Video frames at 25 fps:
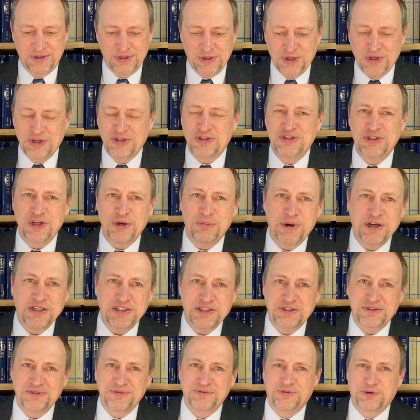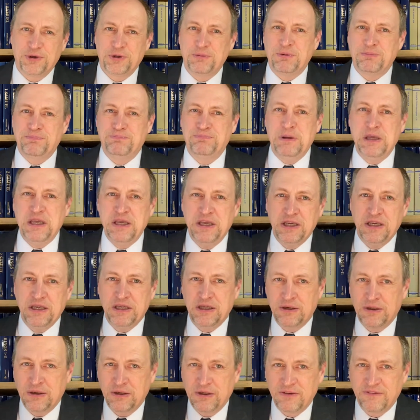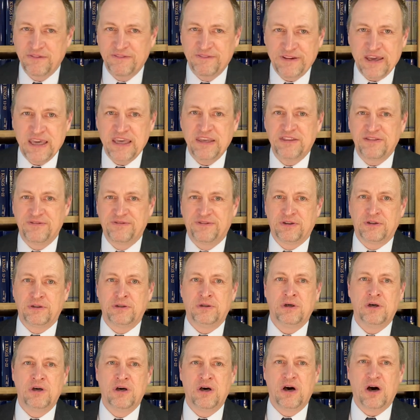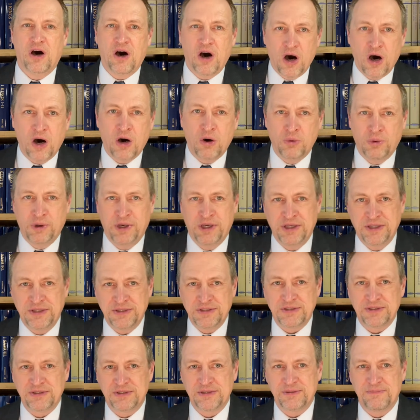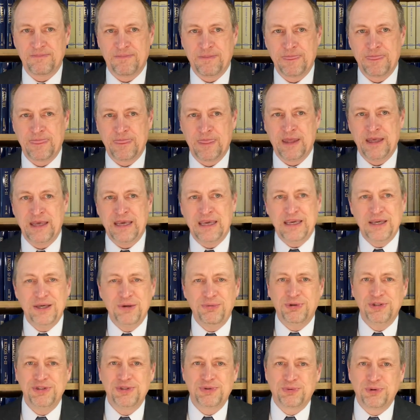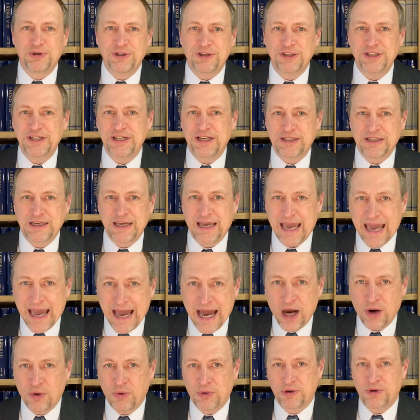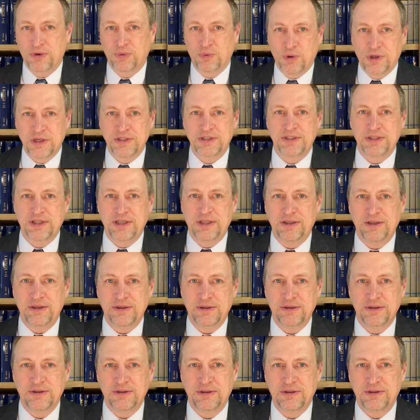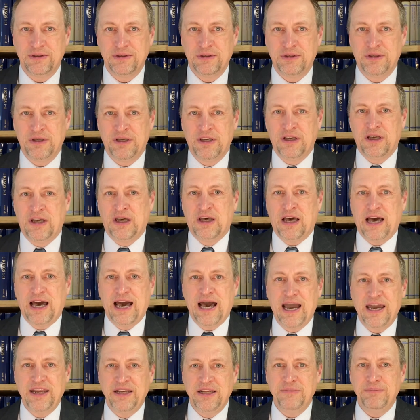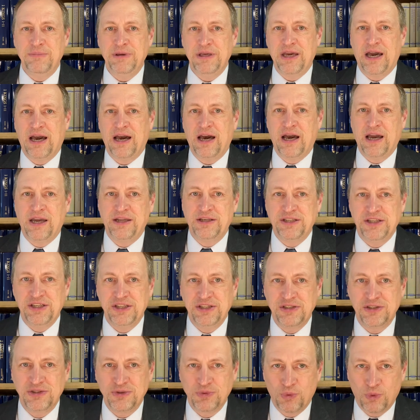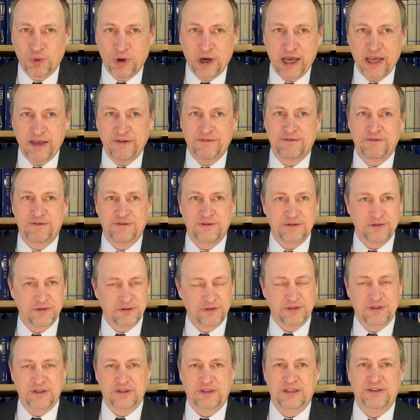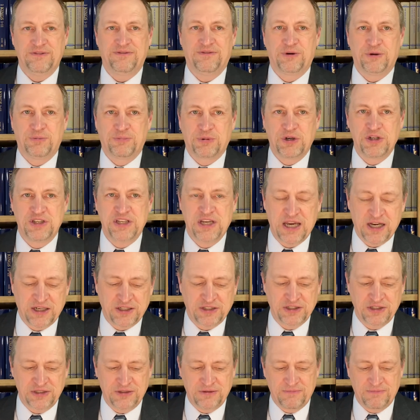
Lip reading: So much for being faithful always. He was really a coward, wasn't he? Hiding behind his wife for protection,